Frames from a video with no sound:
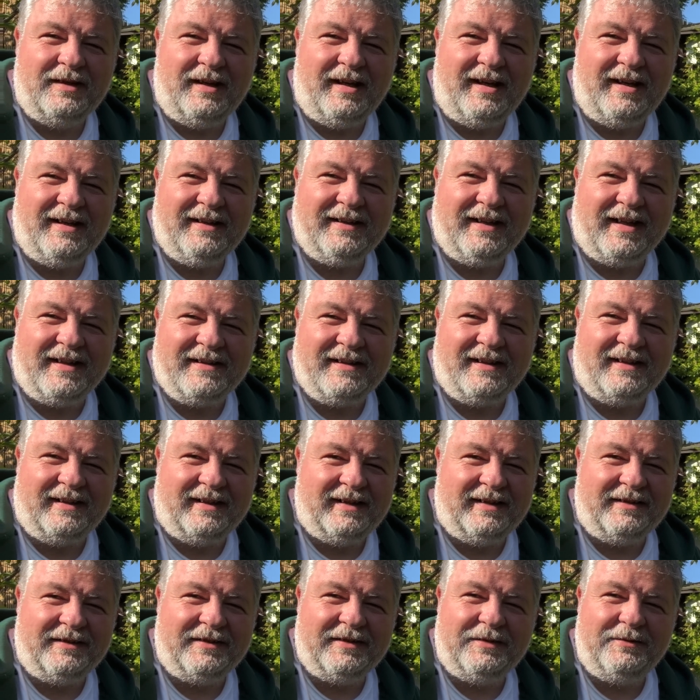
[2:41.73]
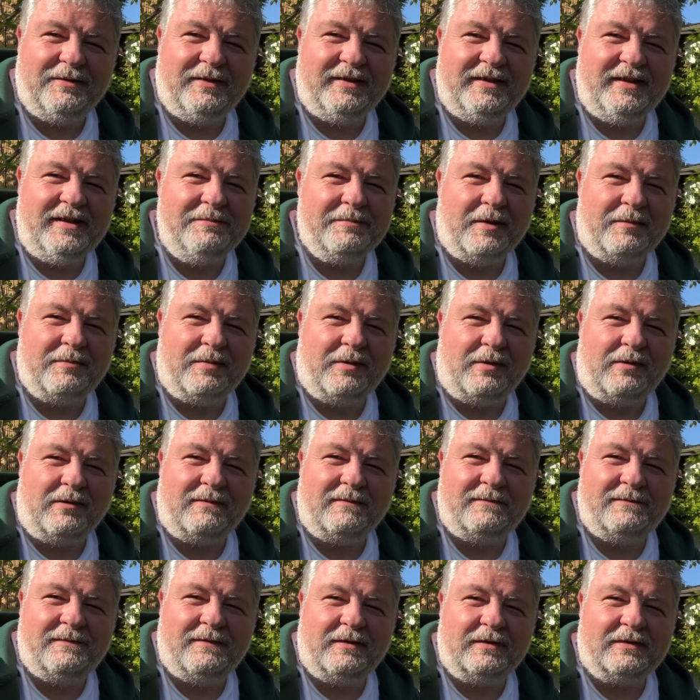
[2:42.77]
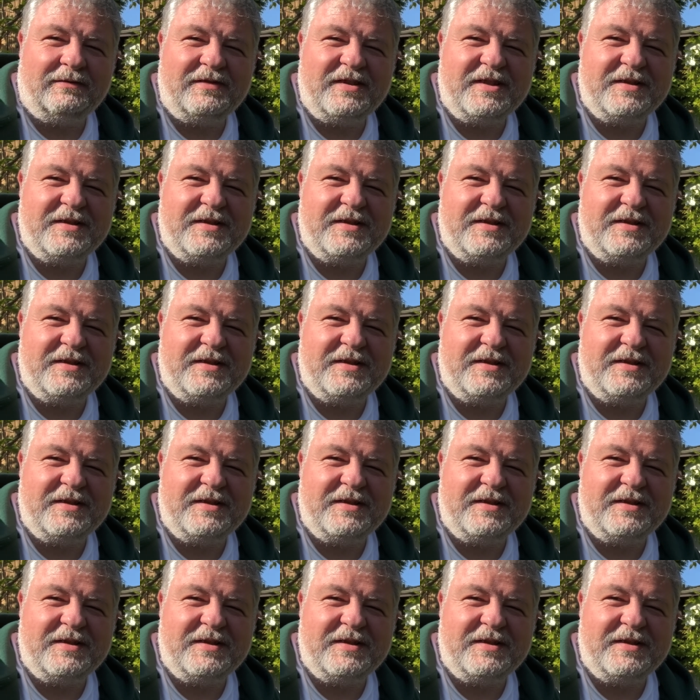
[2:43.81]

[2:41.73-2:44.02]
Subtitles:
and get that into a deeper pot full of